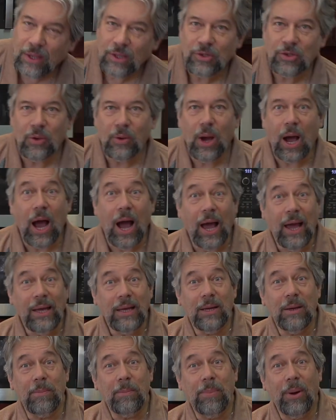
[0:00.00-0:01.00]
so I
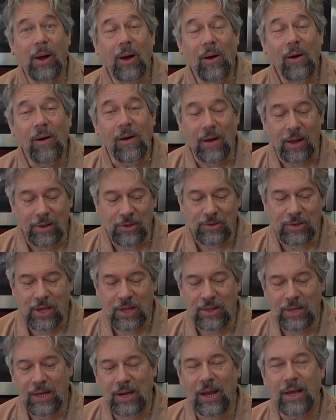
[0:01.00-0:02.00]
can pause
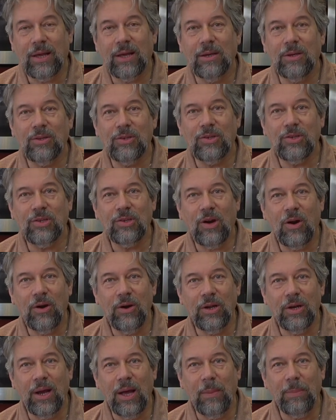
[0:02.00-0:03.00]
and then I can
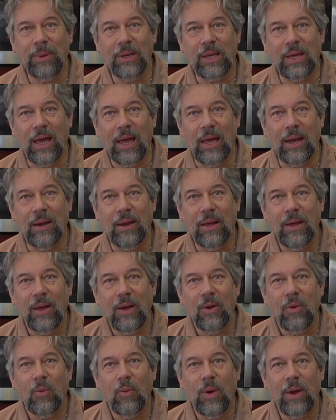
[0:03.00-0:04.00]
start it up again
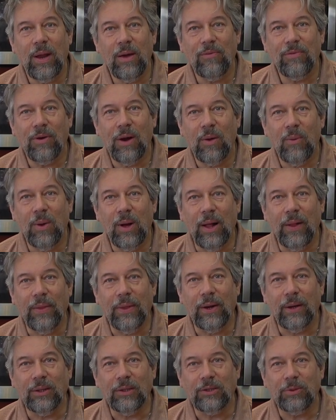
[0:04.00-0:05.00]
whenever I want.
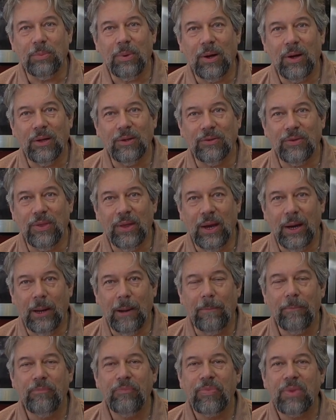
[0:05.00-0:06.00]
There, let's pause
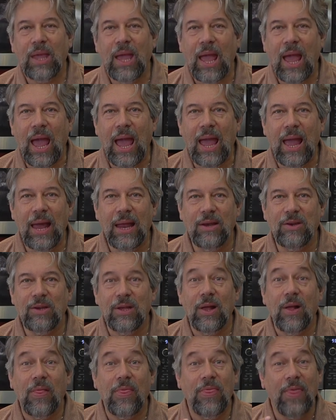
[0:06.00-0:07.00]
there. And
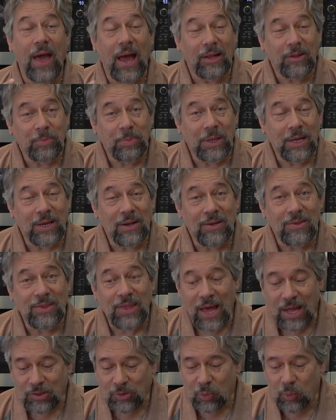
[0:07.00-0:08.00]
that's because
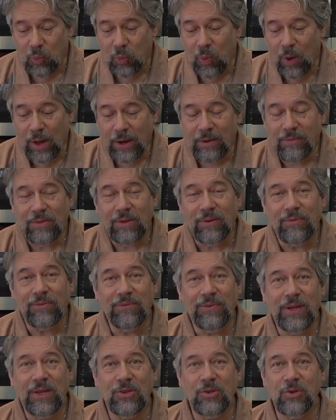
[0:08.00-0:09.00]
that's one of the
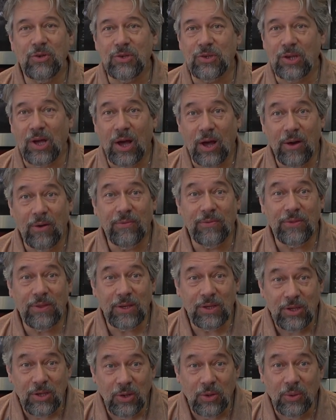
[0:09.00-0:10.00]
features of
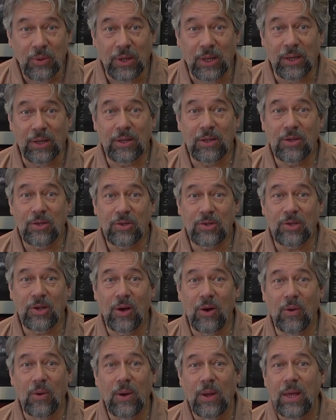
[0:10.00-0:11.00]
the unit.
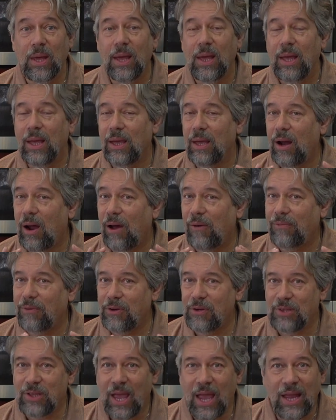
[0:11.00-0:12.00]
So it
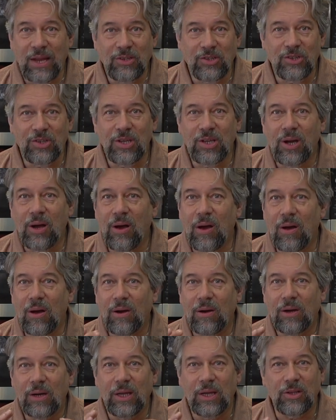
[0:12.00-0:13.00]
offers H D
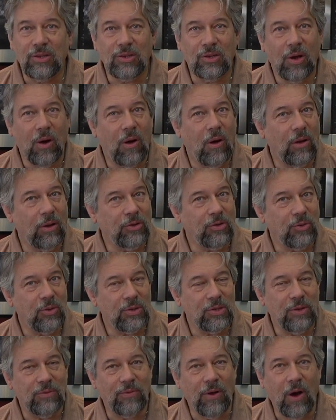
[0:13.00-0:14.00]
R, it's all
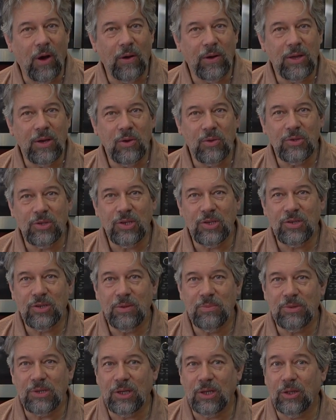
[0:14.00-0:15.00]
sorts of audio
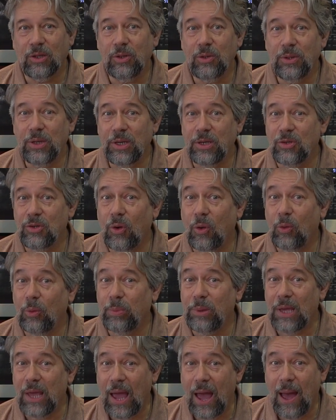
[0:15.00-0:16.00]
systems, including
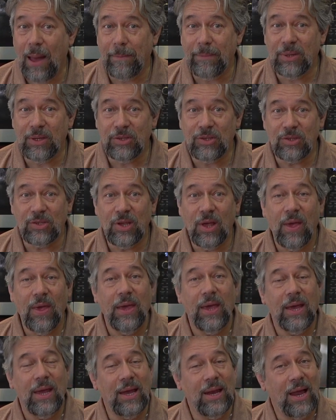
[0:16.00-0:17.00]
Dolby Atmos.
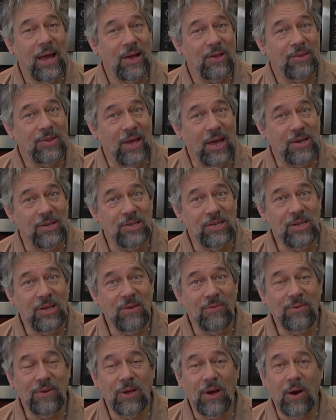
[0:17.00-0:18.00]
It has that
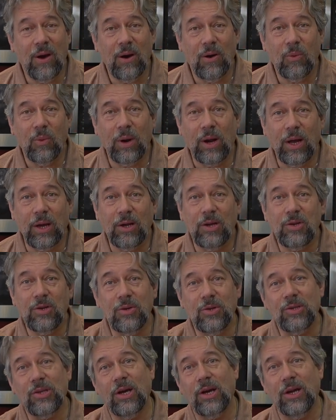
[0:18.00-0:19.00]
D V R. What I'm going to
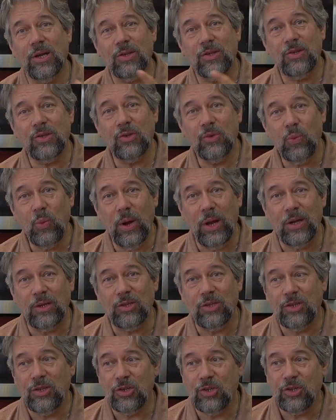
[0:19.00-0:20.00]
do is I'm going to
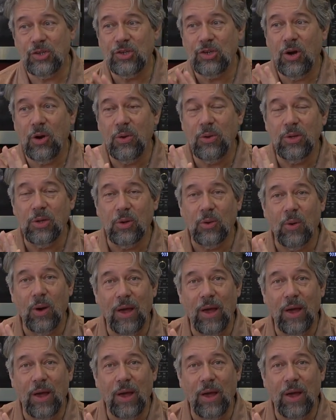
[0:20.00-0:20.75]
switch to show you